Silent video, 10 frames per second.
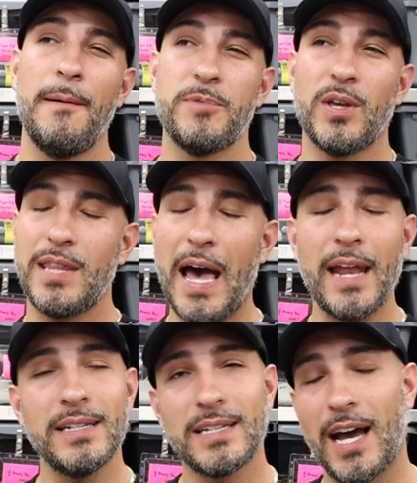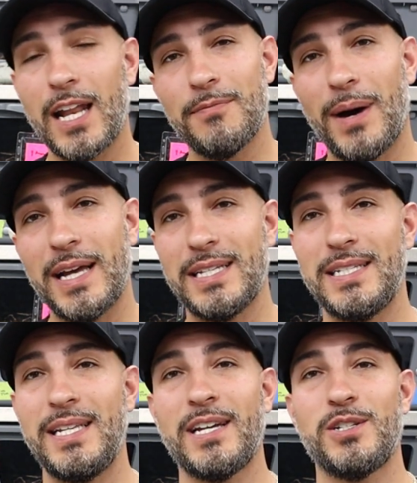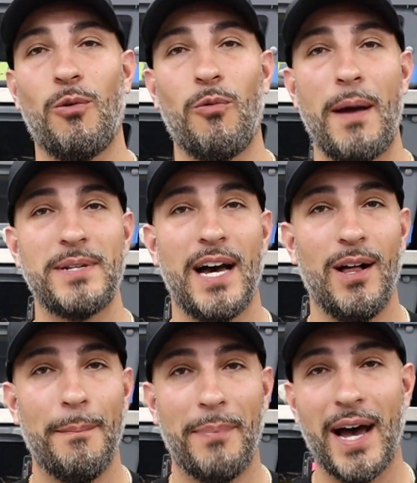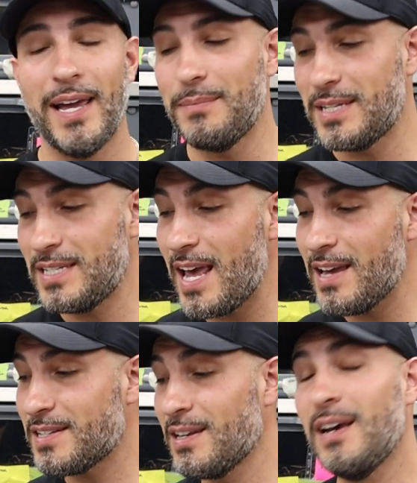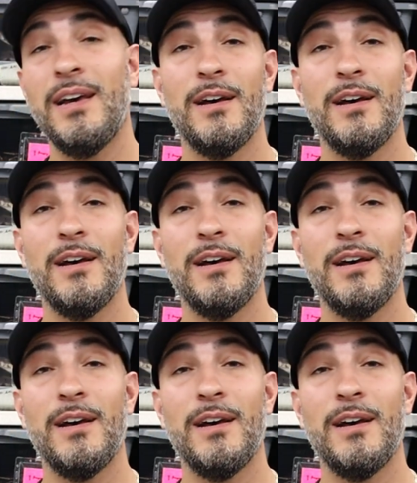So that is kind of my 6 reptile buying mistakes.